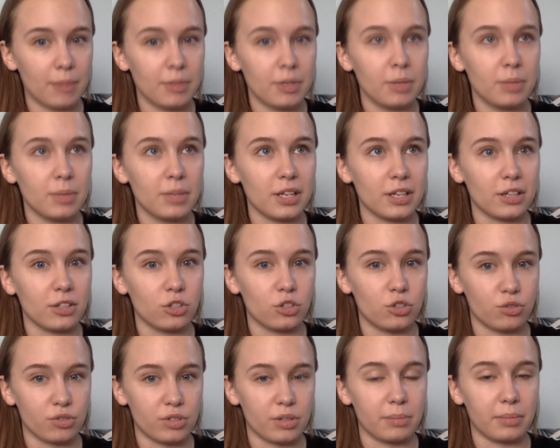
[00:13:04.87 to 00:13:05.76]
going to be
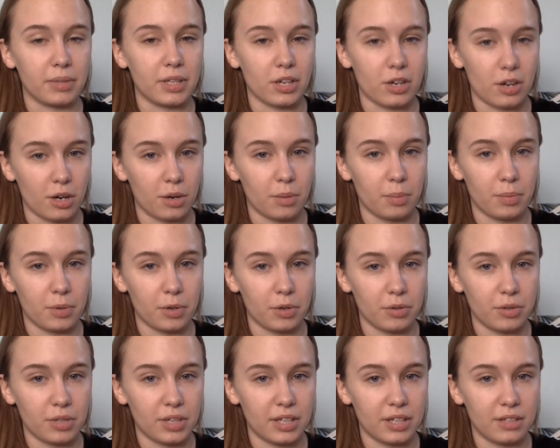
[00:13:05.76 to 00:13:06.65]
extremely
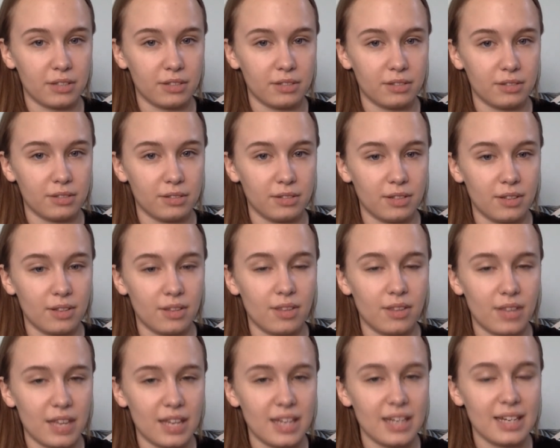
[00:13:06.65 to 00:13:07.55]
heartbroken.
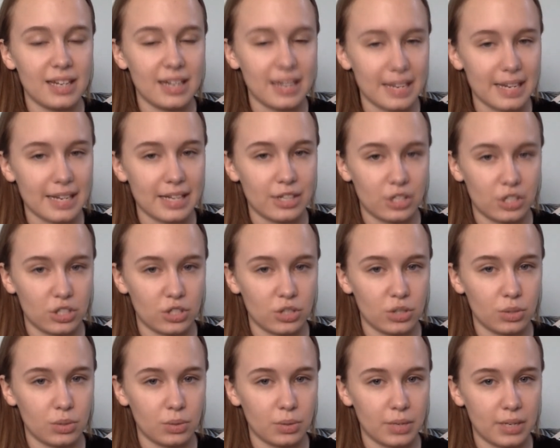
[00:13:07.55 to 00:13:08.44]
They need to.
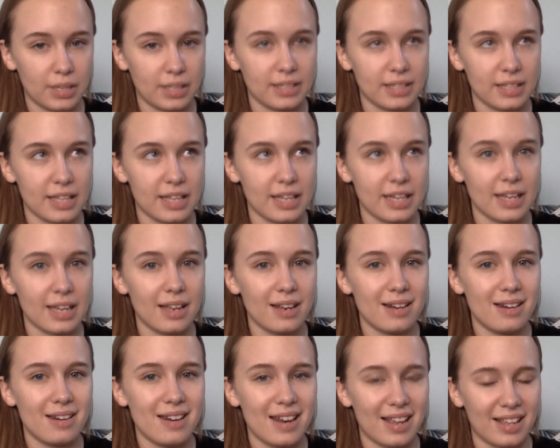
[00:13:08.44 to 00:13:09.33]
It's like
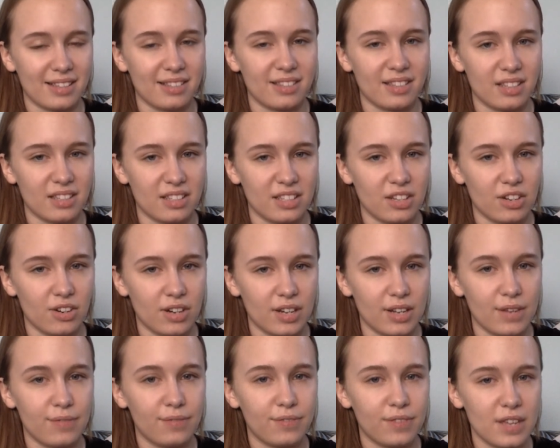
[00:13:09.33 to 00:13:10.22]

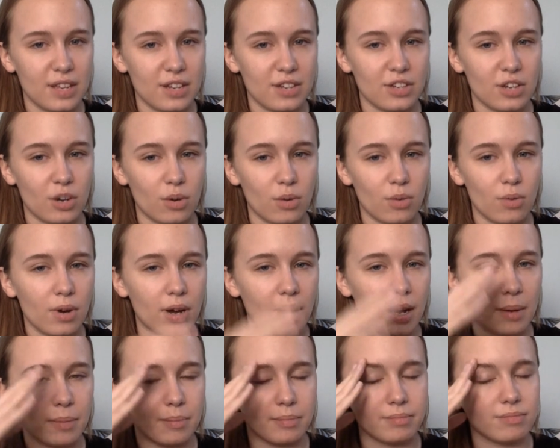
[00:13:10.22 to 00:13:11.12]
necessary. If they don't,
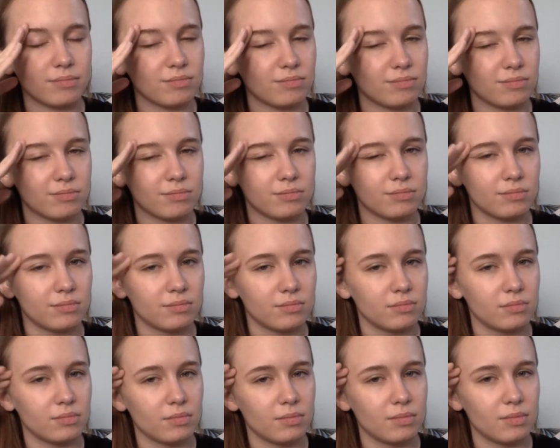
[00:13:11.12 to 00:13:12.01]
I'm
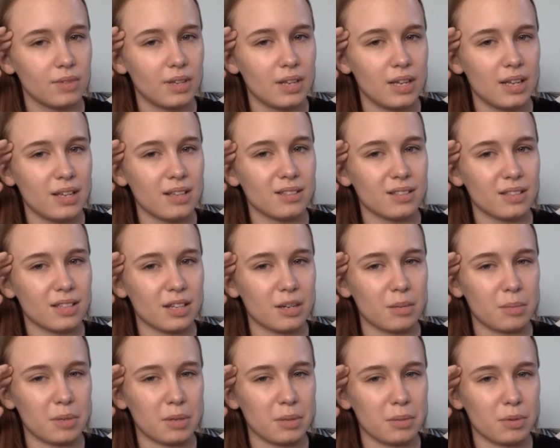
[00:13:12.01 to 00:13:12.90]
it's going
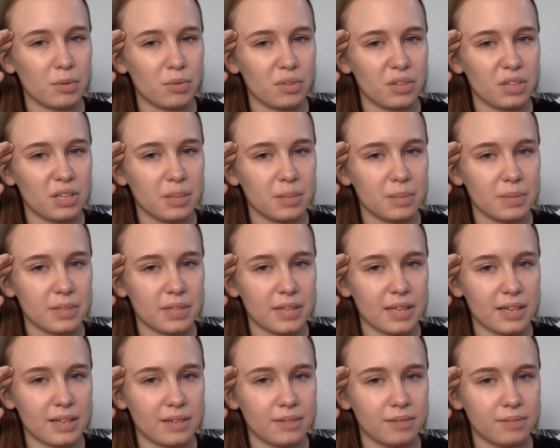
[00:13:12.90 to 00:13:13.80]
to make me really
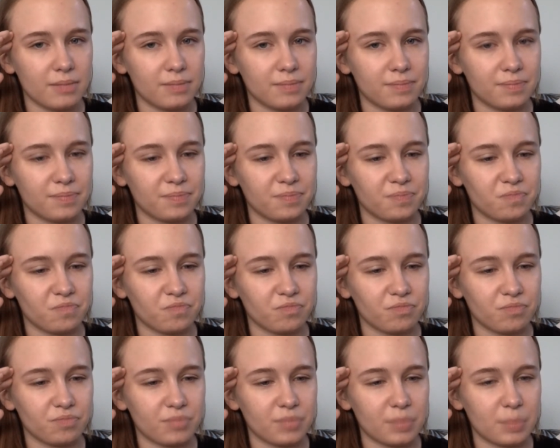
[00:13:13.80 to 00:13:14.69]
upset.
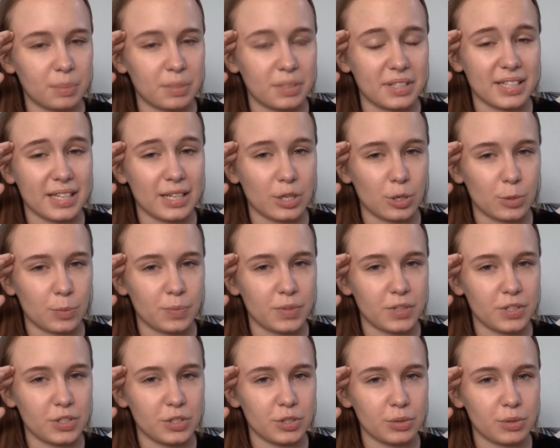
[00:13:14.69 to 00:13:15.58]
Because I hope
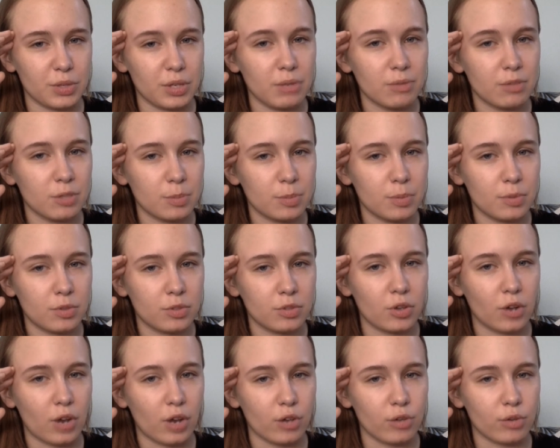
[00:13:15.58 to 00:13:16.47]
they do. He was supposed
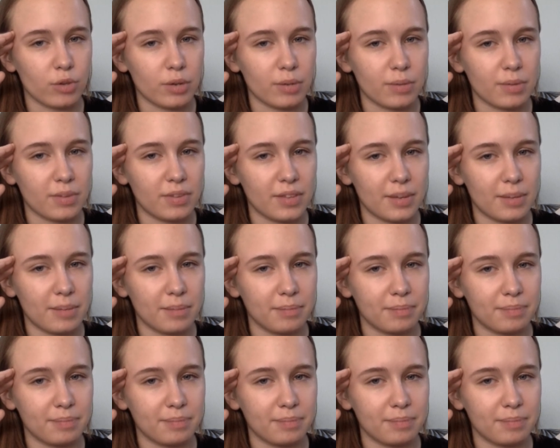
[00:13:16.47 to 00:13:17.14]
to graduate with them.